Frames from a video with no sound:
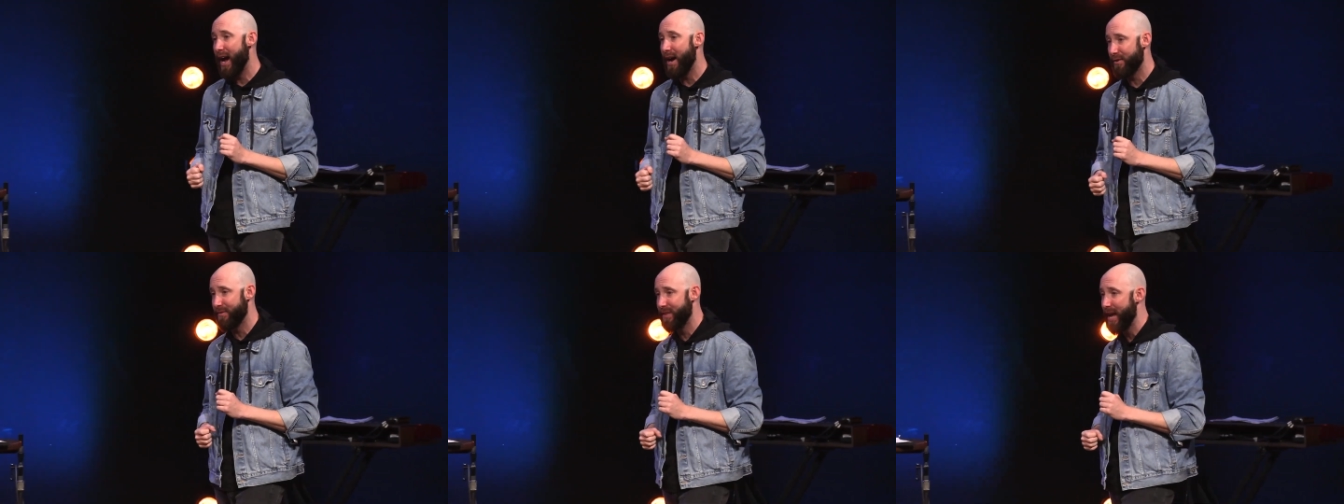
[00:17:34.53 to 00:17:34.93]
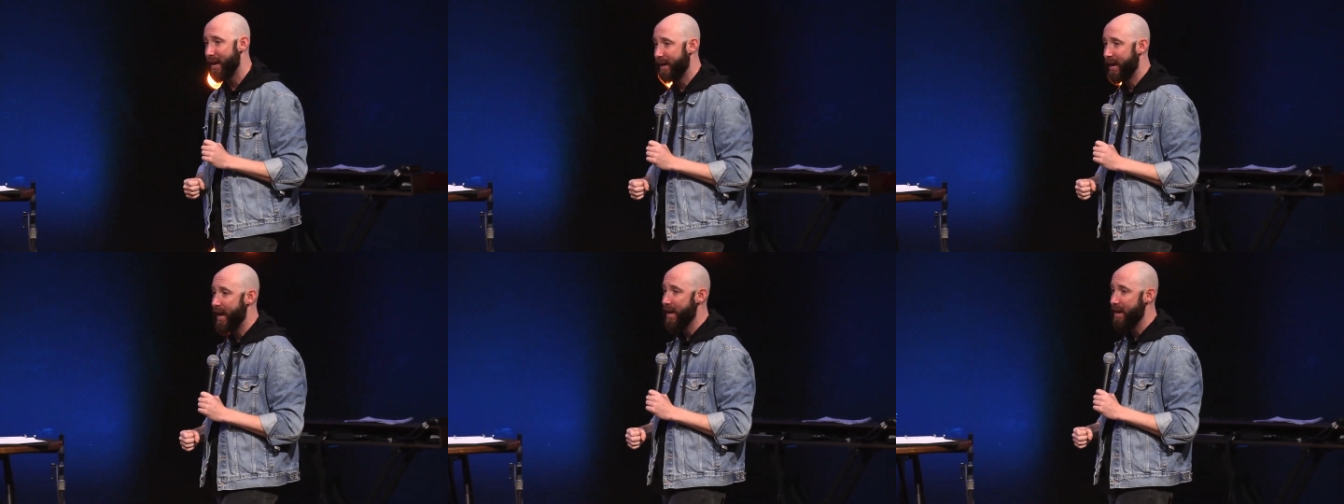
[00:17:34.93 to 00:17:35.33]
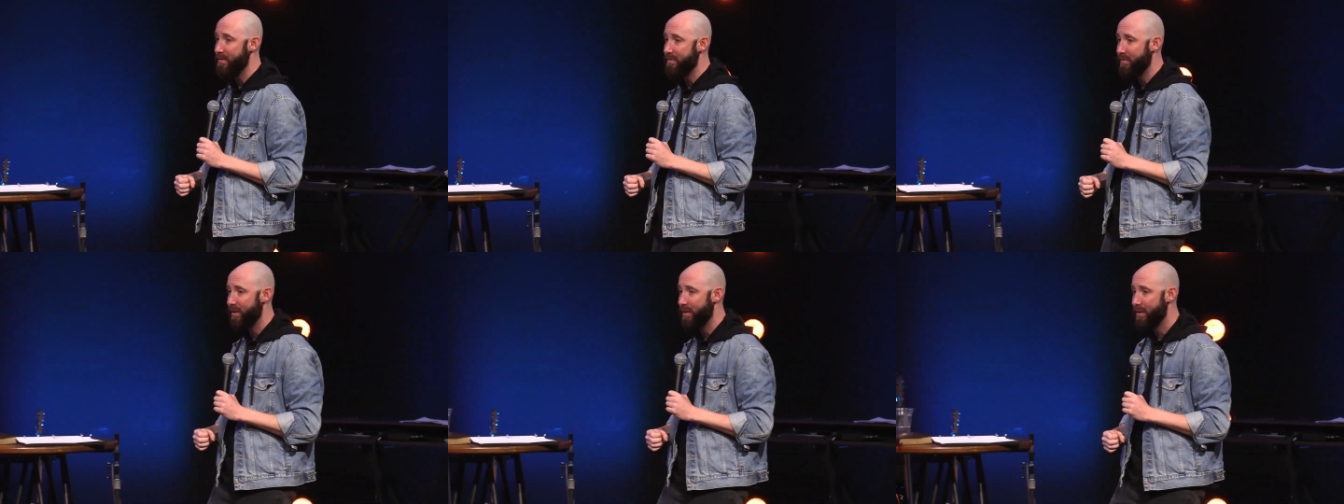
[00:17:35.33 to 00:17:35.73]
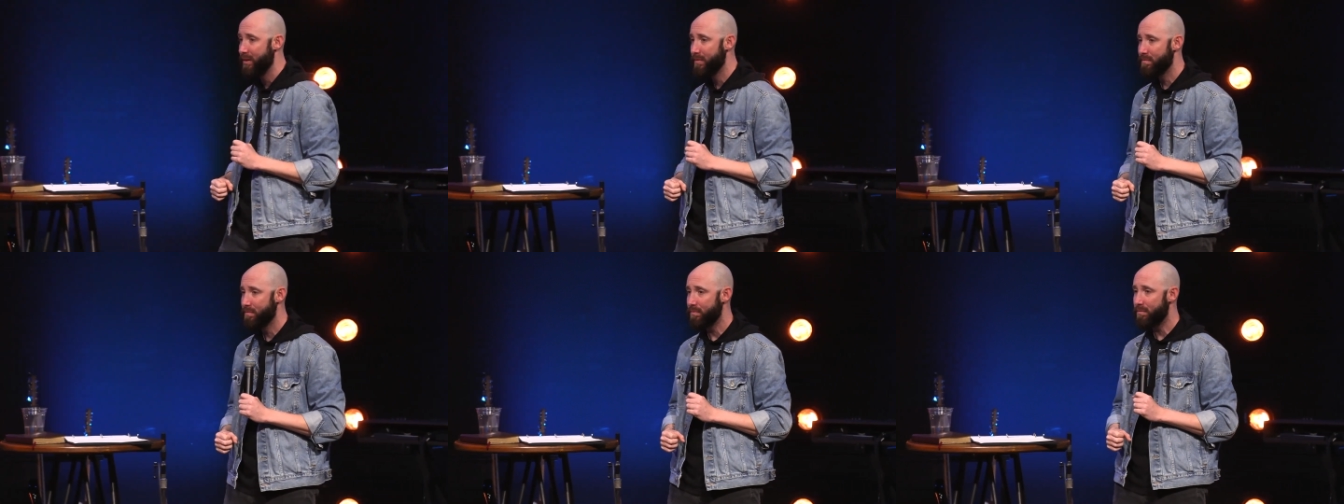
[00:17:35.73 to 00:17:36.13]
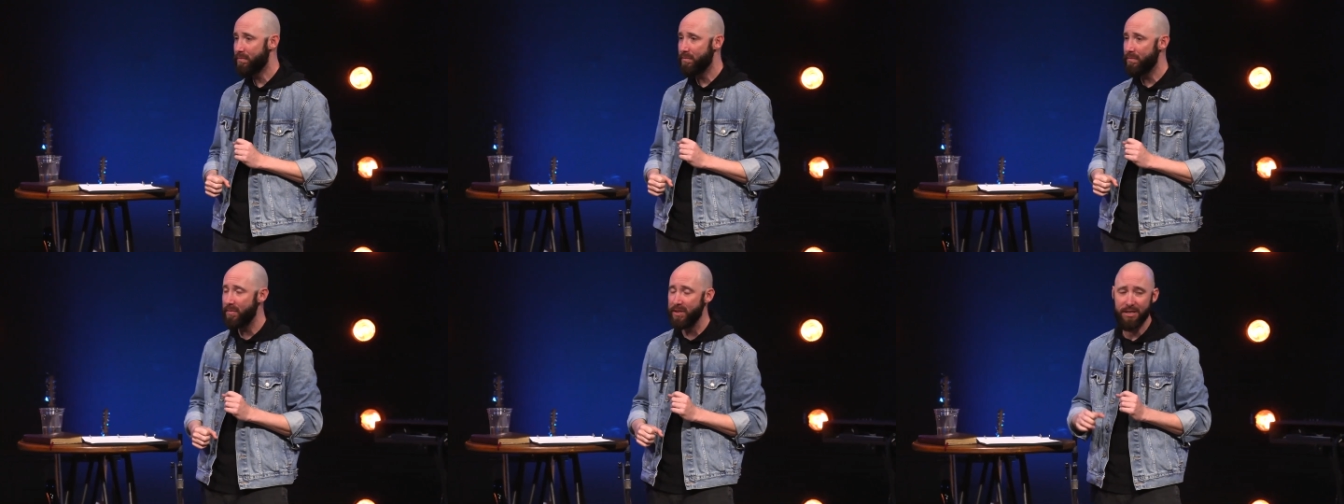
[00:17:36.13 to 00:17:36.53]
out of that cave.
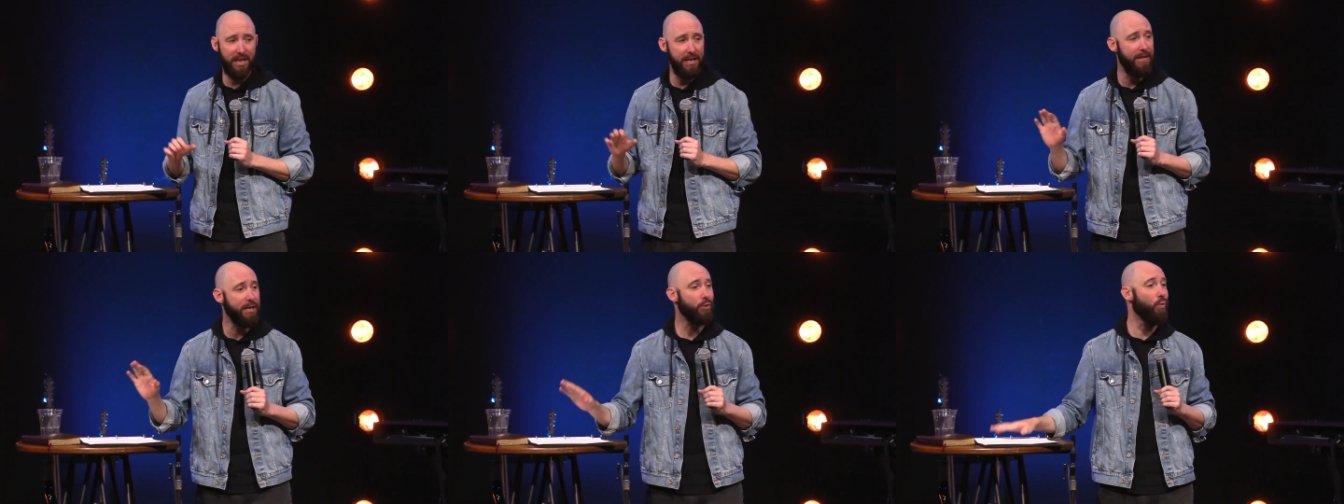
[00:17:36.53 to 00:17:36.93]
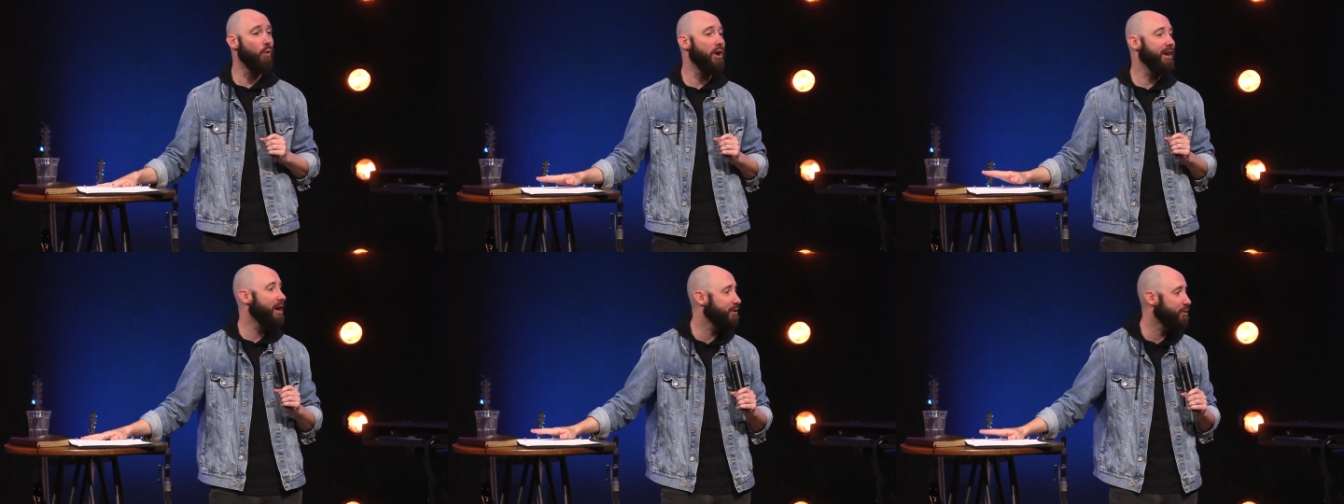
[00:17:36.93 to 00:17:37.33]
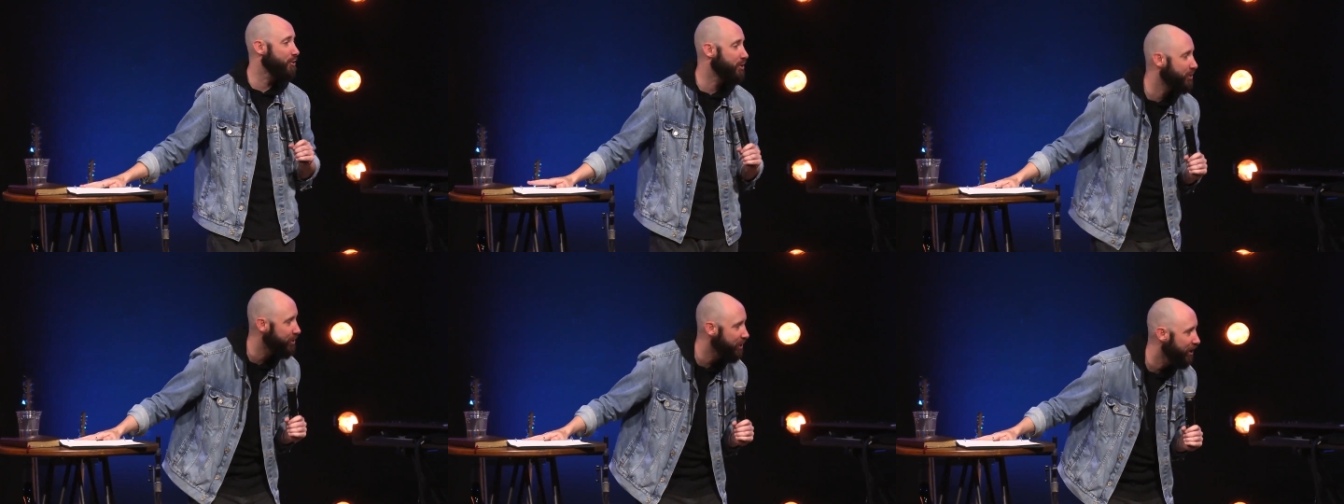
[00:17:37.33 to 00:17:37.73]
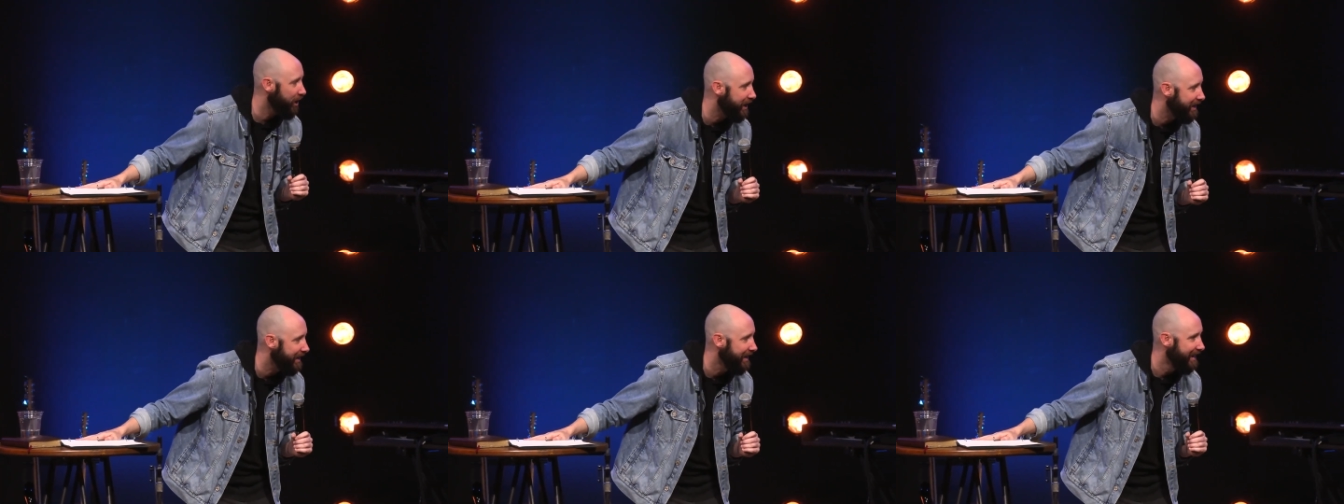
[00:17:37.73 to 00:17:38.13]
See, this one understood